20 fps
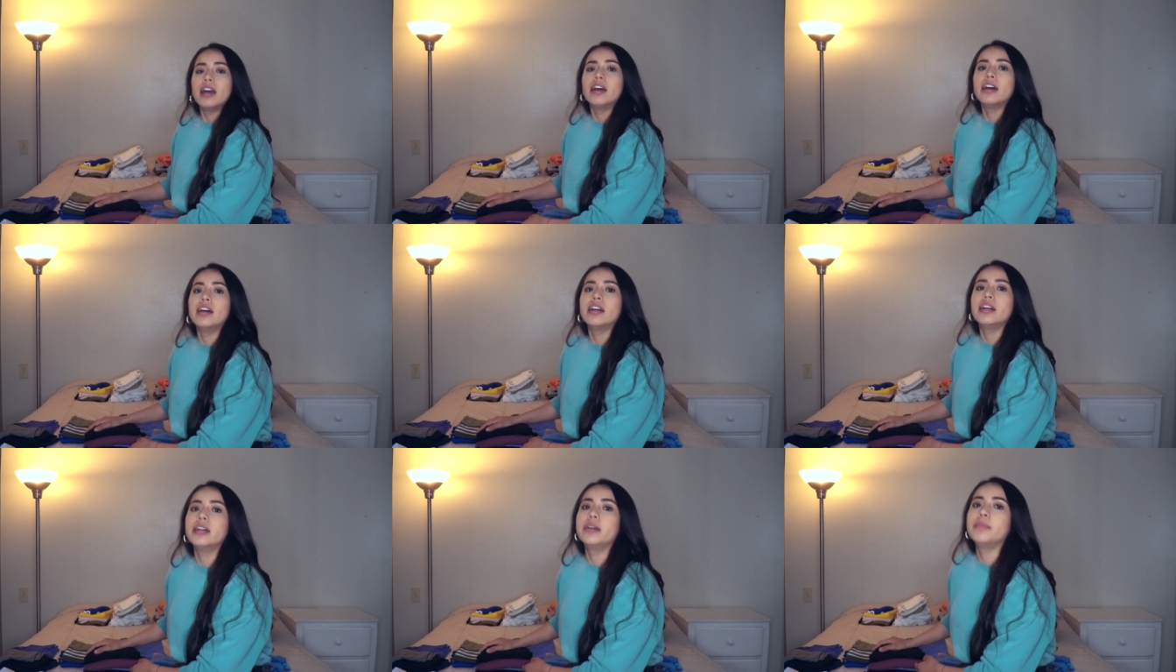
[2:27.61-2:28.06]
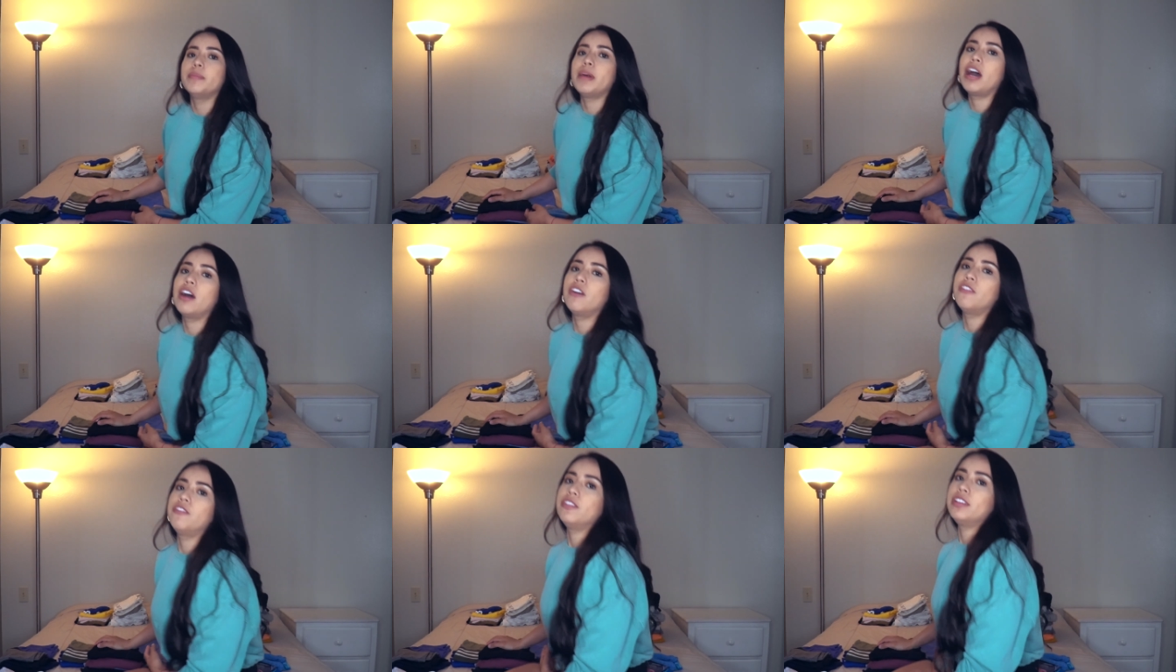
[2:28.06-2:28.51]
Um,
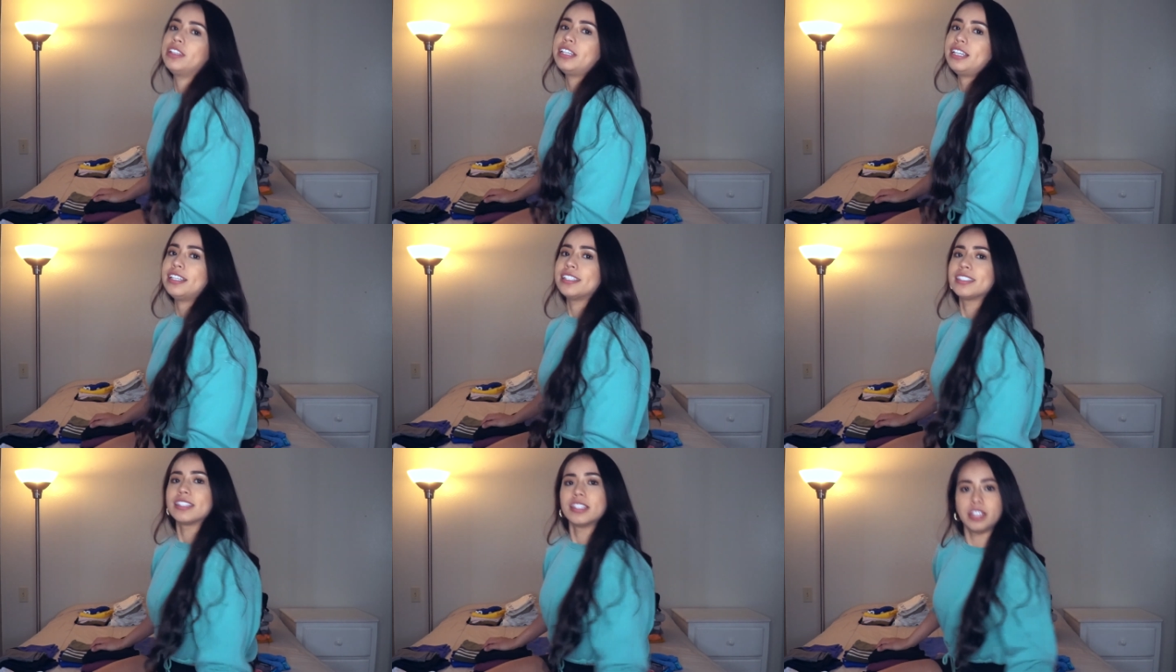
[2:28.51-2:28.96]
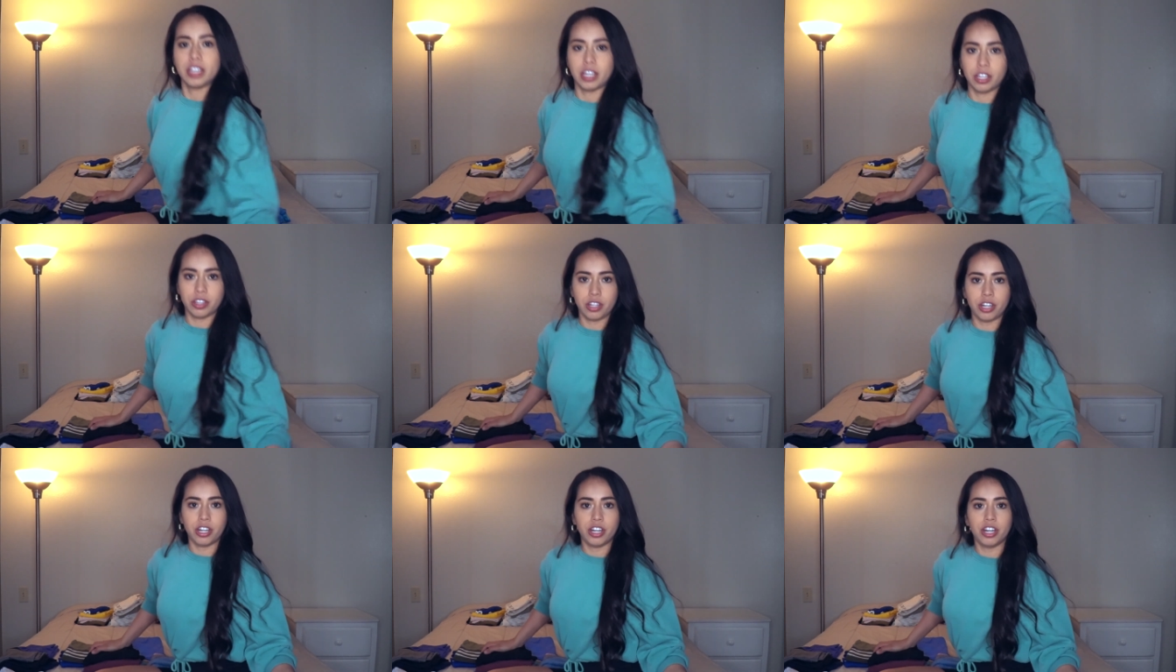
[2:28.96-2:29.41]
Alphalete is
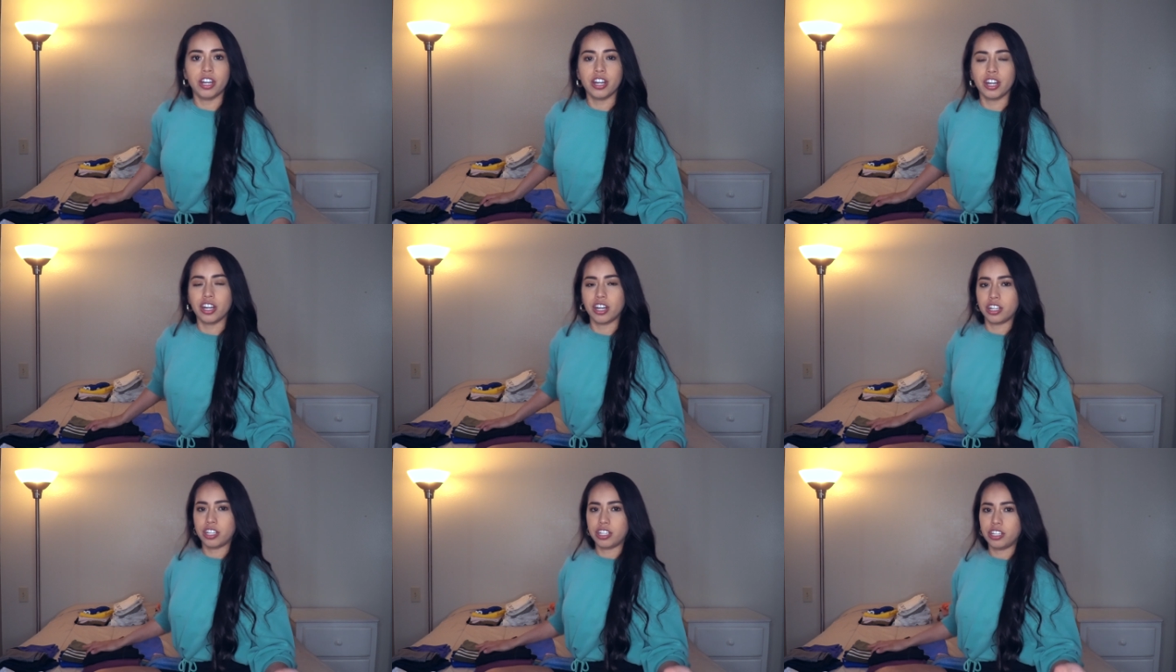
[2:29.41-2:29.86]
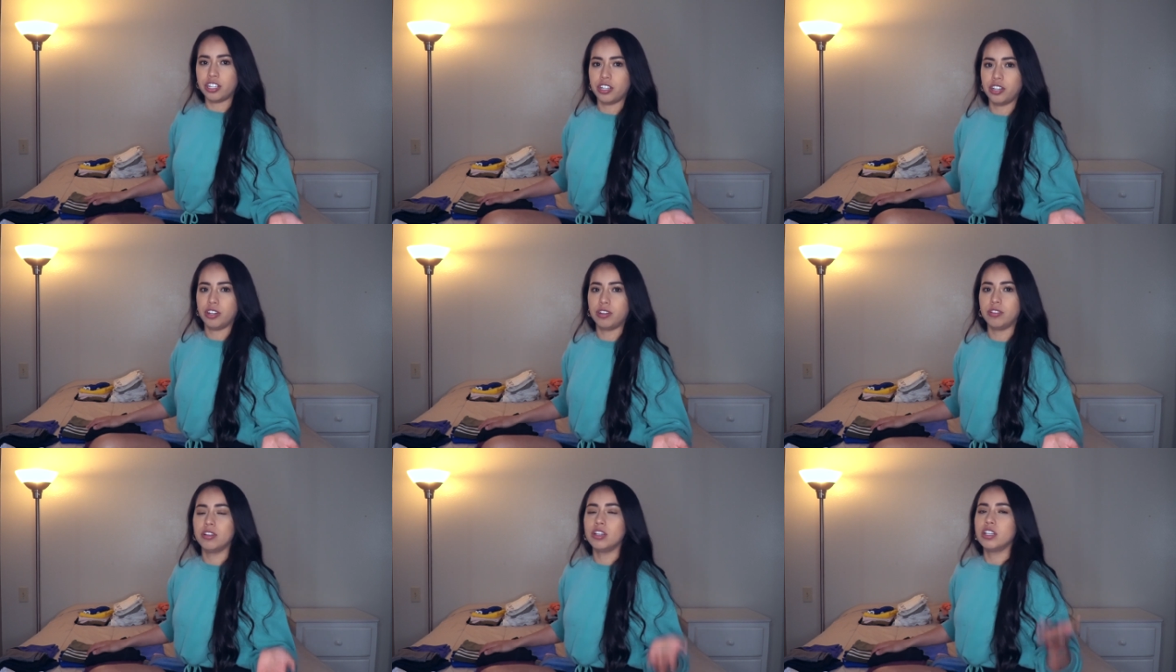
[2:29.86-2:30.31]
another, you
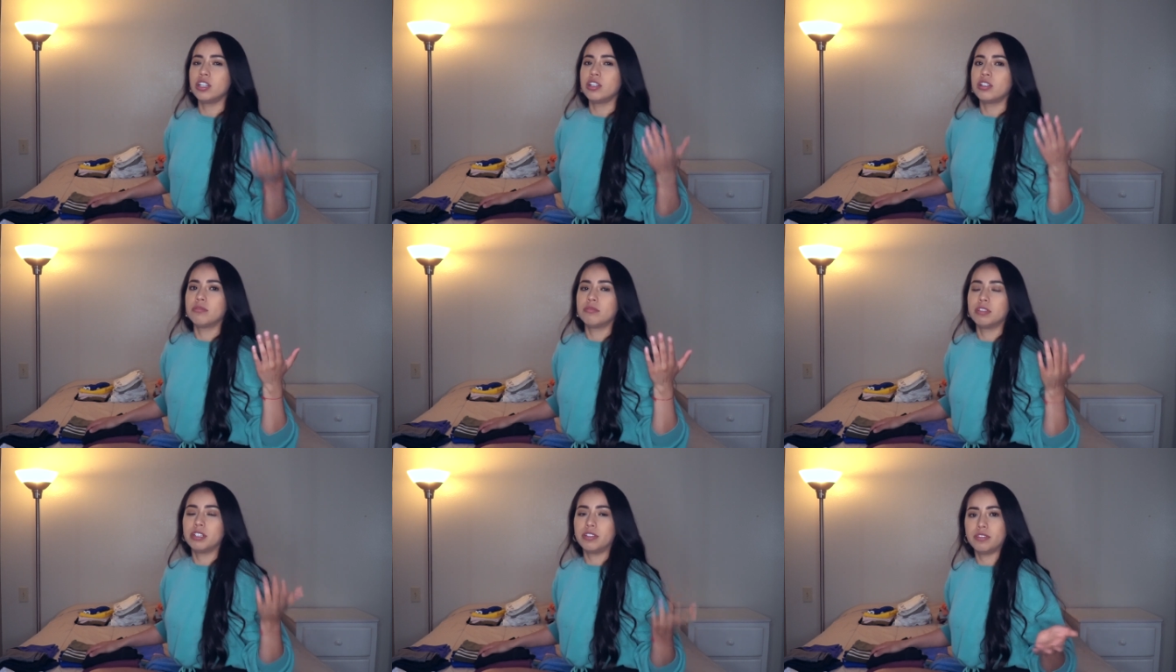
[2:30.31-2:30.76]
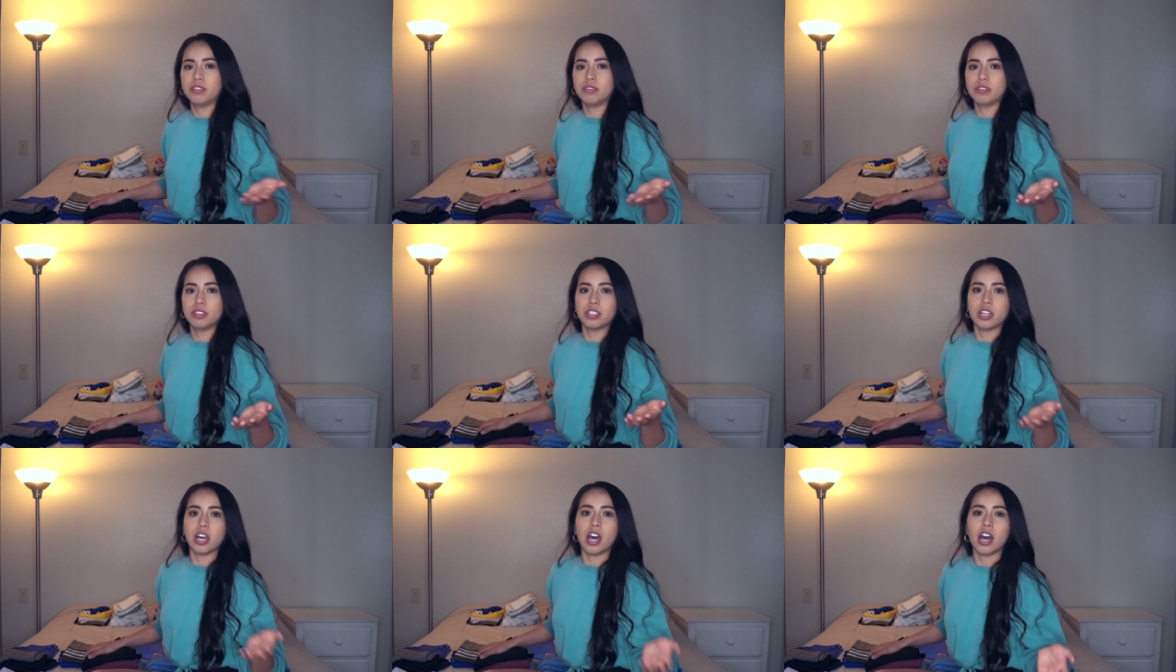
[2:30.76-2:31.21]
know, one of
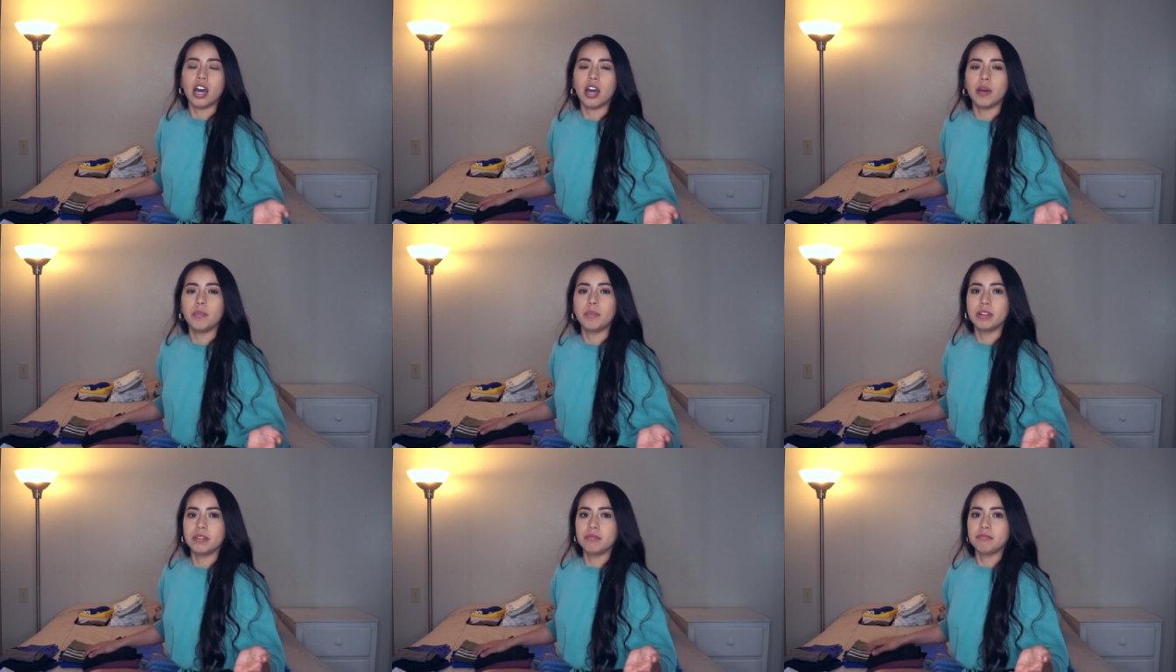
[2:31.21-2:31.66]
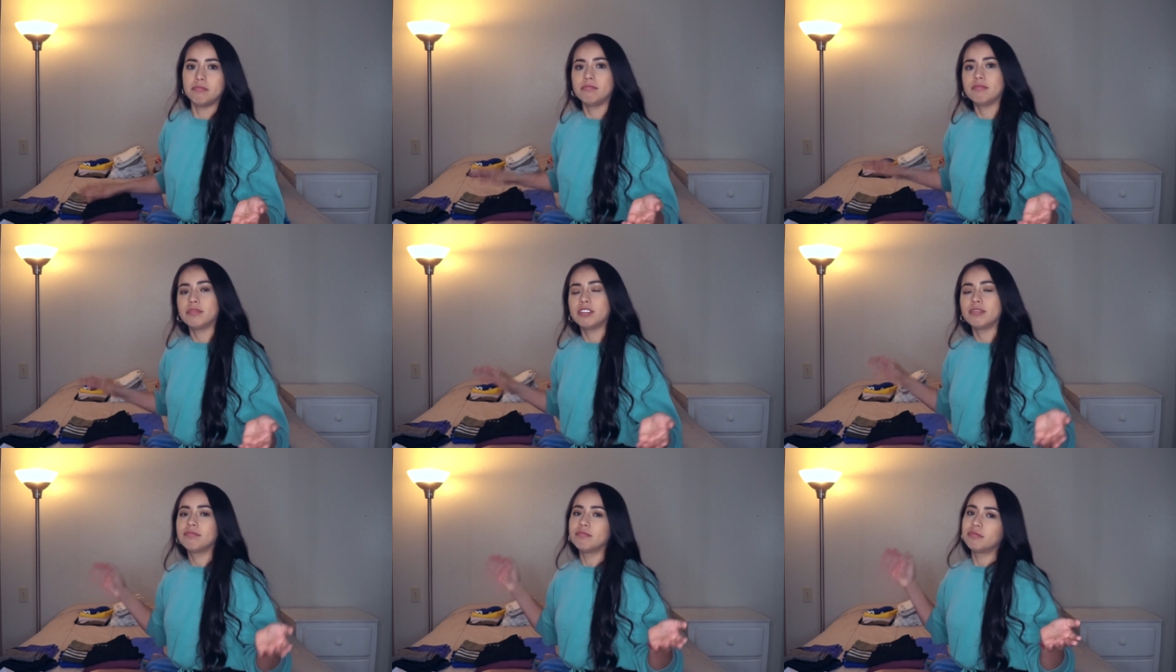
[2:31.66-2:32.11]
those top,
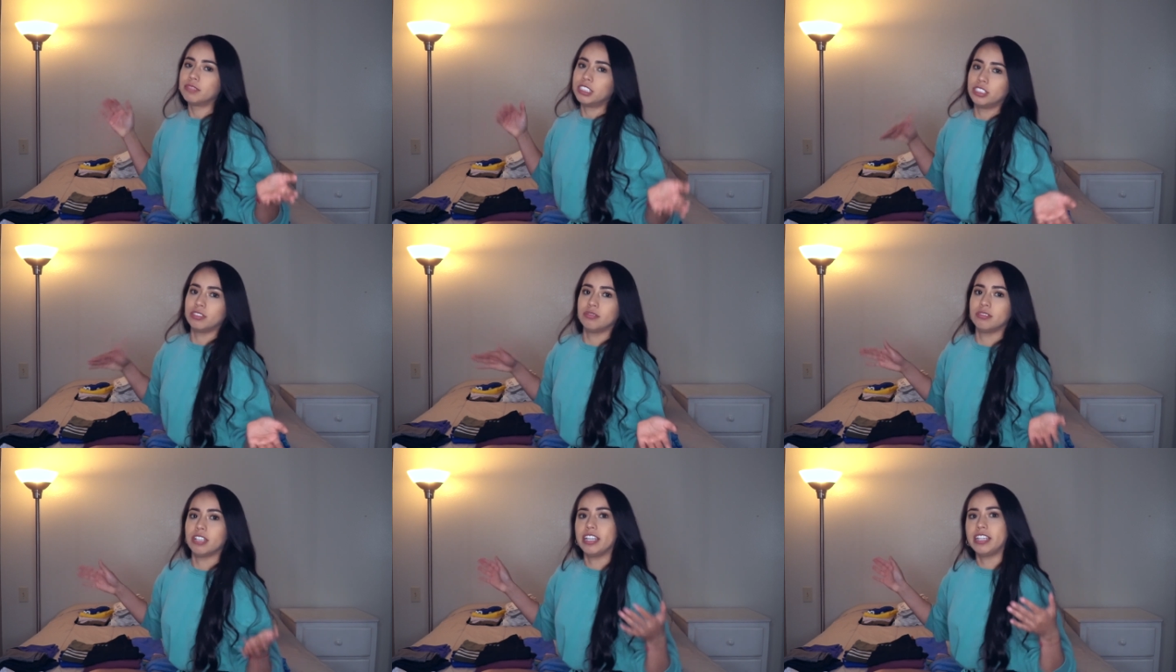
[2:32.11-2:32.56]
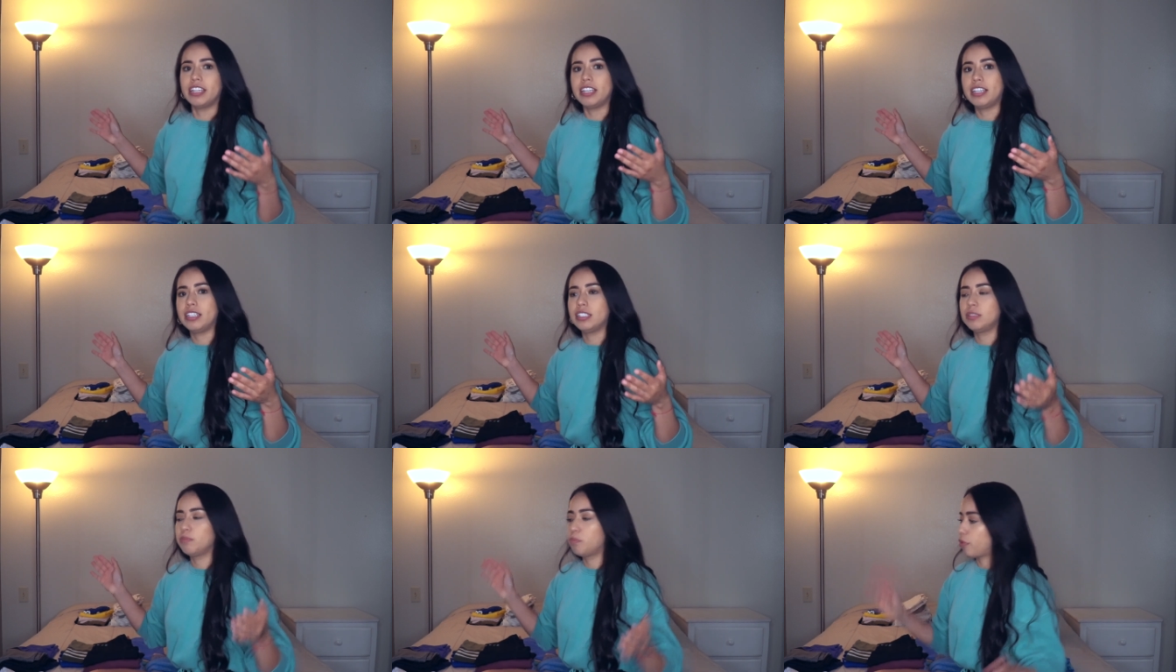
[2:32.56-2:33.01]
you know, legging